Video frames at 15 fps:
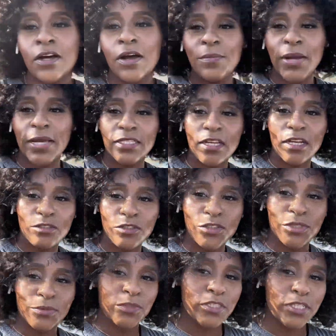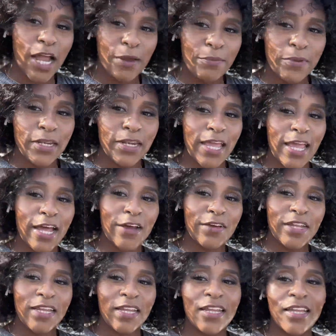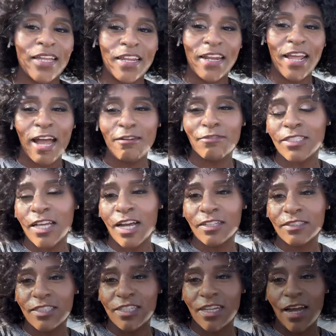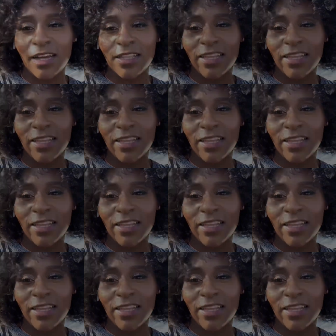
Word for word: I'm about to go do some shopping now, and I will talk to y'all